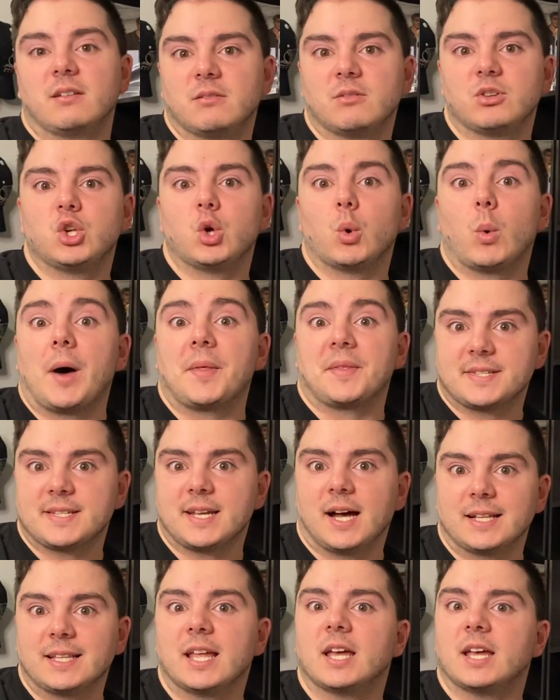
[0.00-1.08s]
you are the
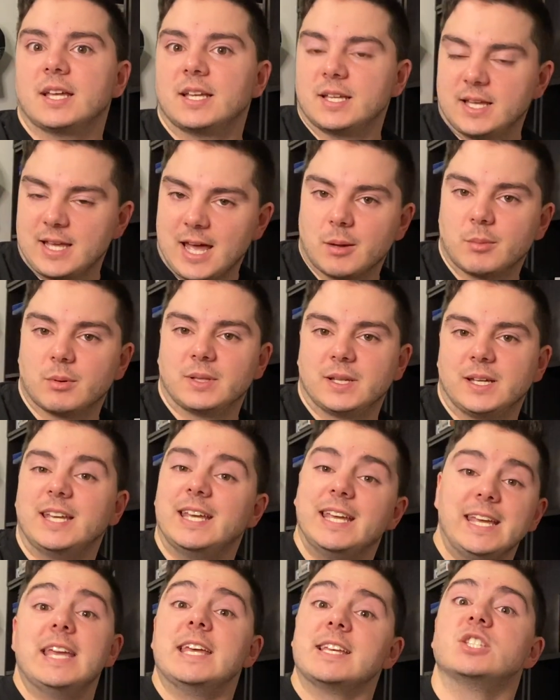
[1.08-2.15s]
sun, Emily.
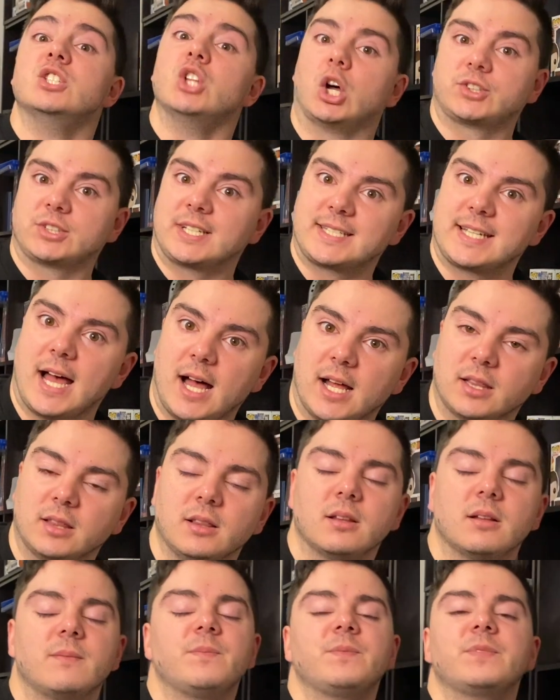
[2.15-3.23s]
He is not the sun.
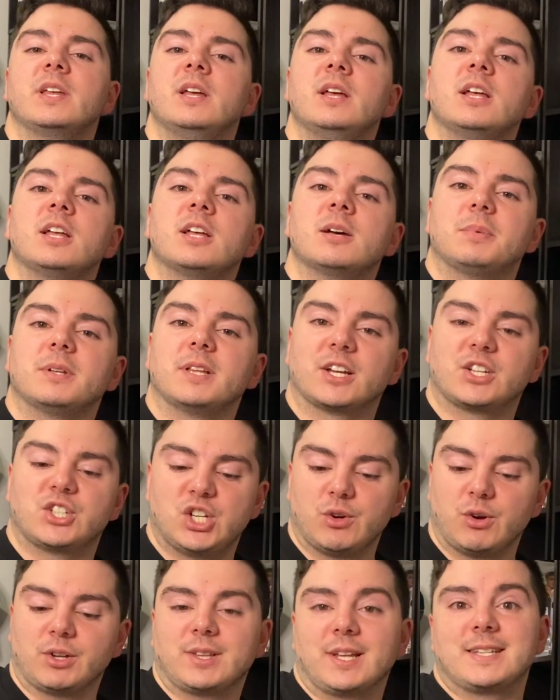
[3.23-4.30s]
But like, she
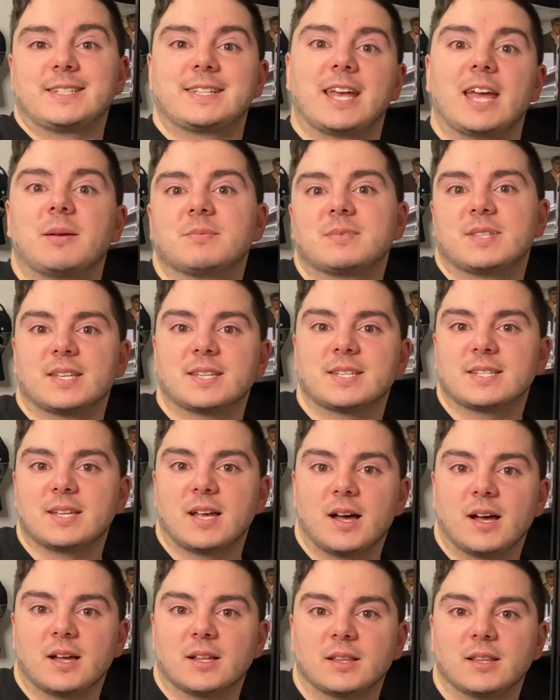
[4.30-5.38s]
wrote that Sam's the
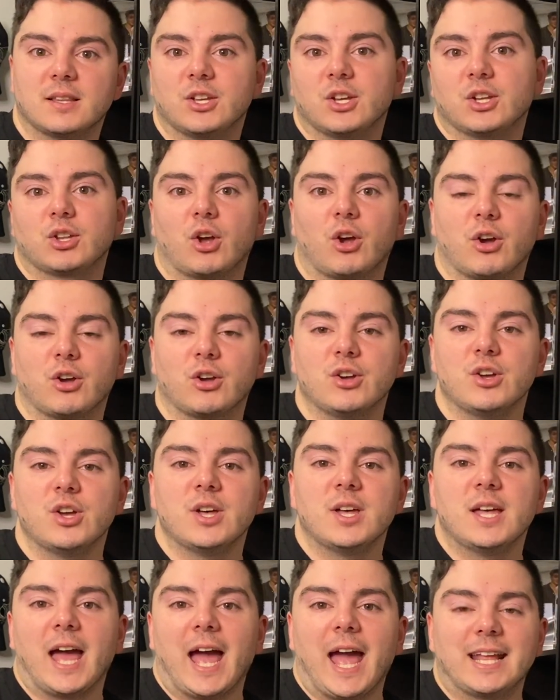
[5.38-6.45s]
sun, you know,
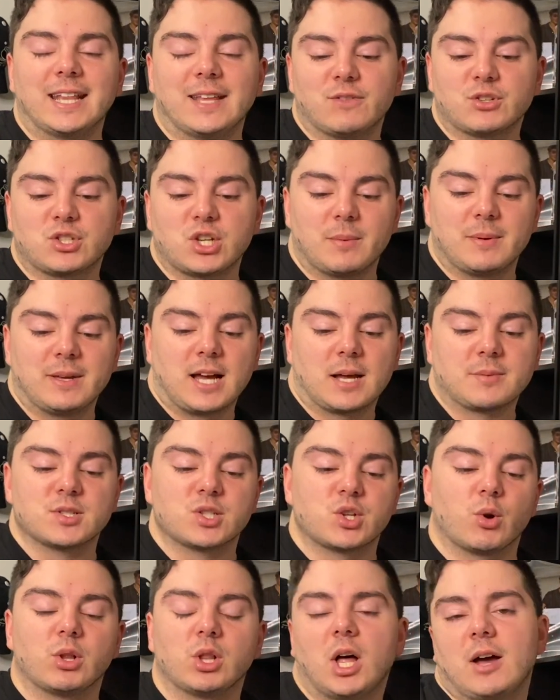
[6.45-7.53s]
and every time he comes
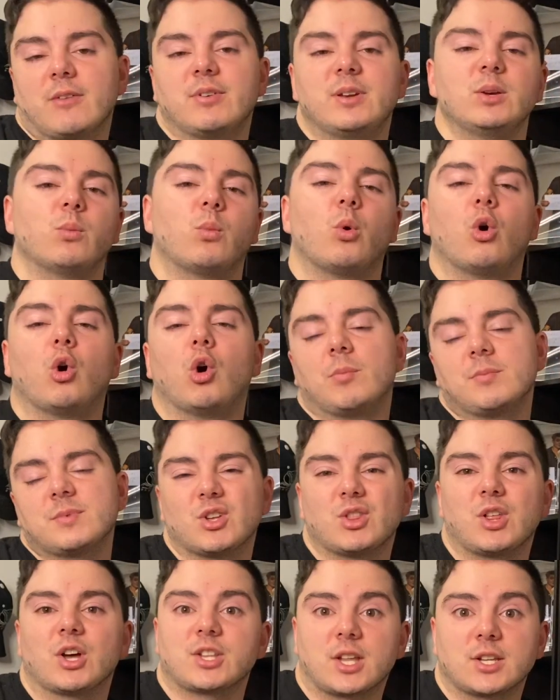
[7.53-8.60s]
into her life, he warms. So
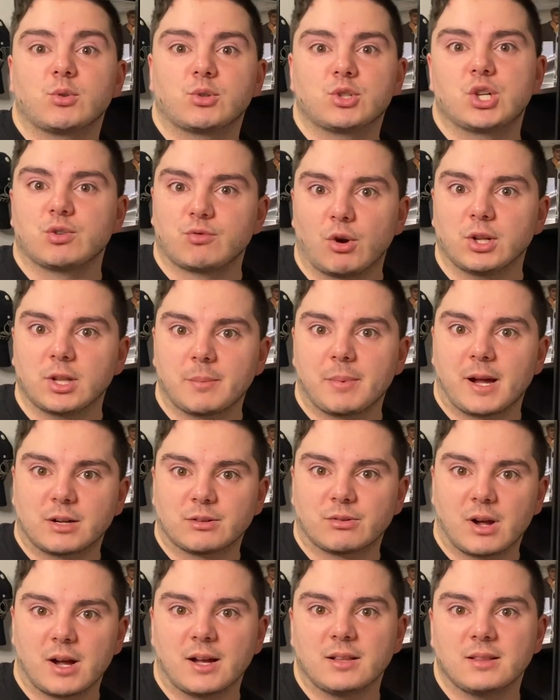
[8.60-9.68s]
like, that's what she wrote about,
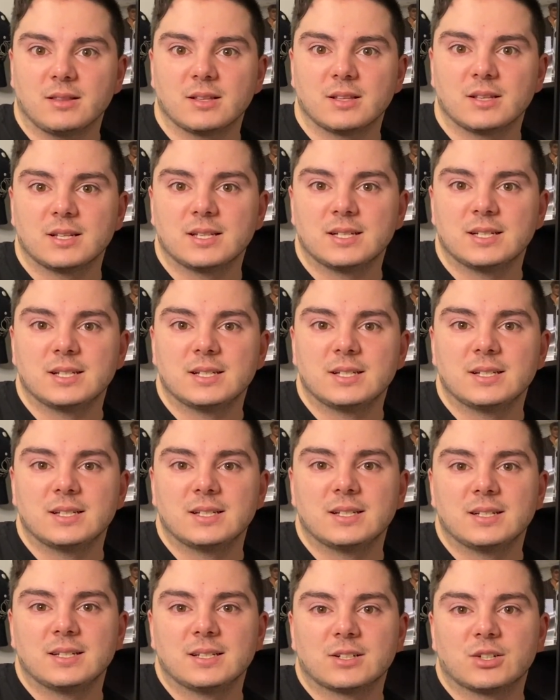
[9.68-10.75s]
right?
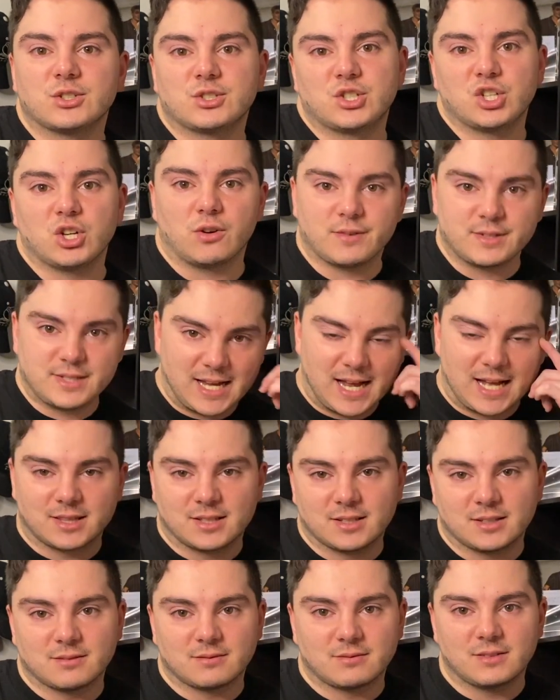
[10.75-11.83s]
Because she obviously had
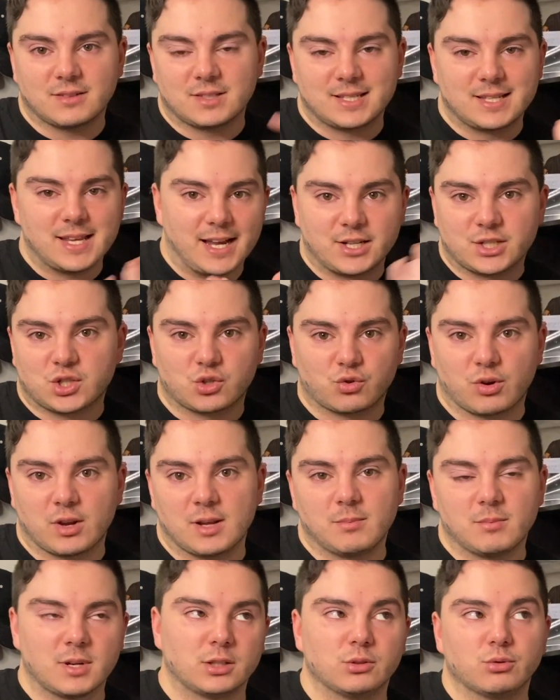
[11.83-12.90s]
the sex
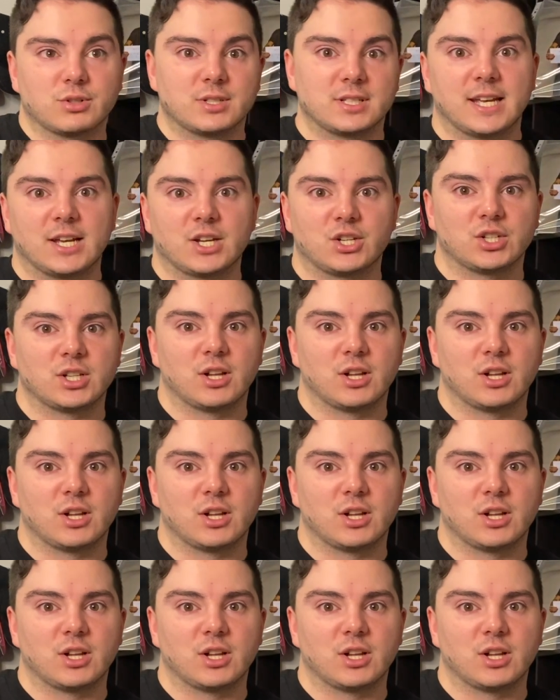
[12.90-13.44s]
dream hallucination